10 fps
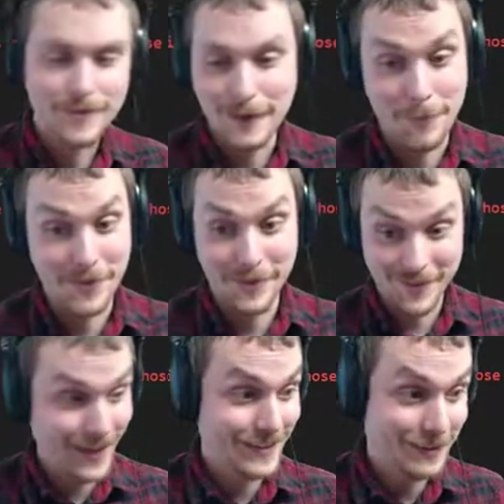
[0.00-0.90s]
typing the
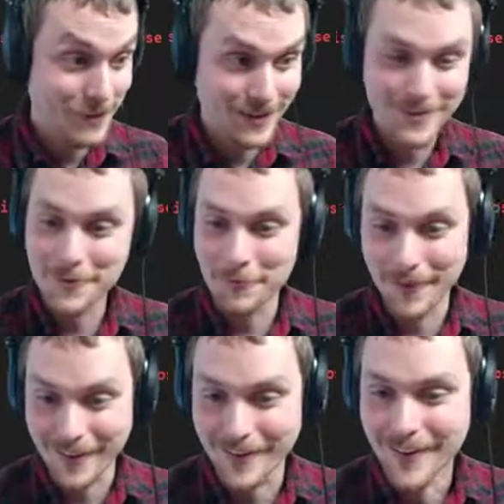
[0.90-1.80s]
exact command I just
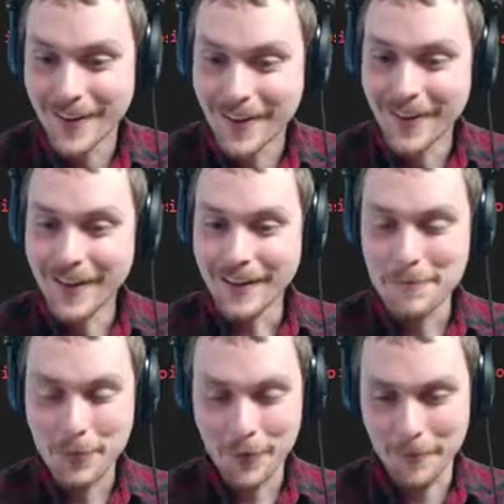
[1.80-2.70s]
ran.
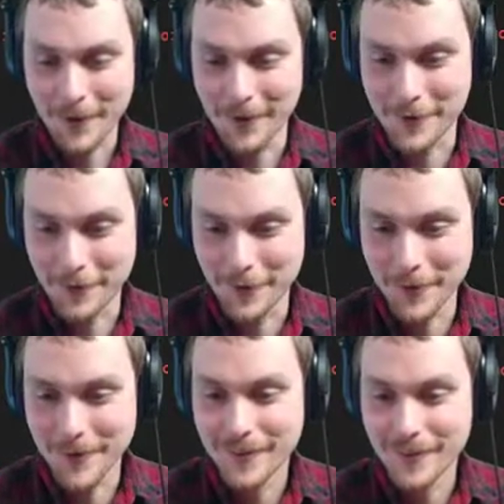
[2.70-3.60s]
Import
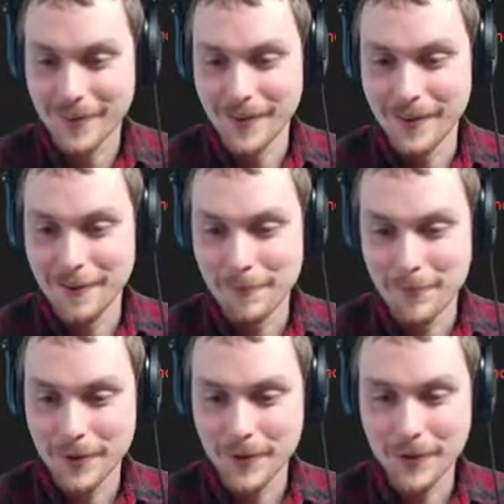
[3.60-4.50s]
module
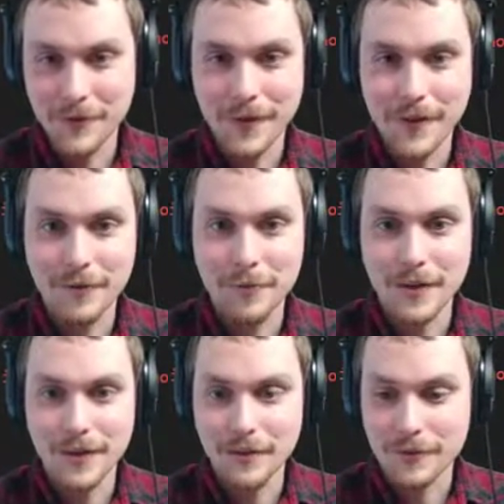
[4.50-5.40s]
build slash
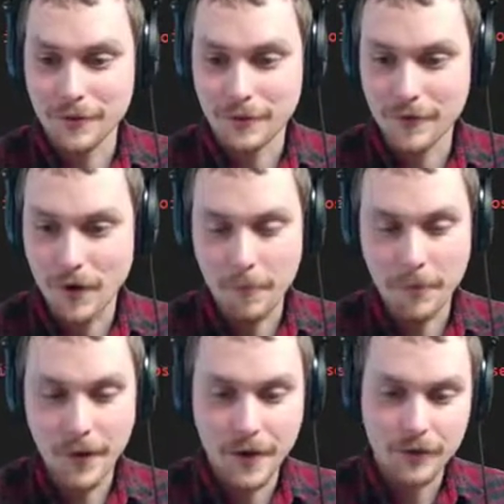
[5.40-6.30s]
PS
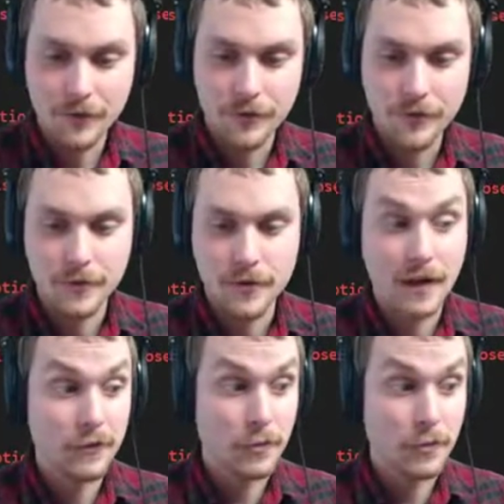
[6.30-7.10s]
Dropbox. And so